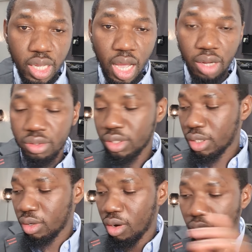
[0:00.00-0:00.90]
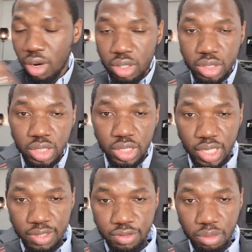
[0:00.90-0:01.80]
and you said all
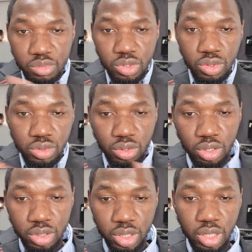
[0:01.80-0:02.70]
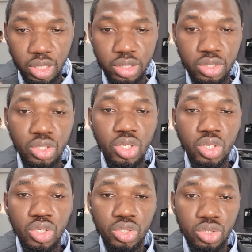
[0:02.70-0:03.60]
signals from 0 to 100 hertz
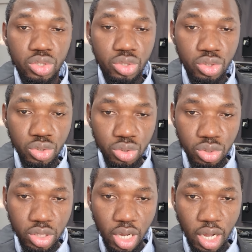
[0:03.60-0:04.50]
should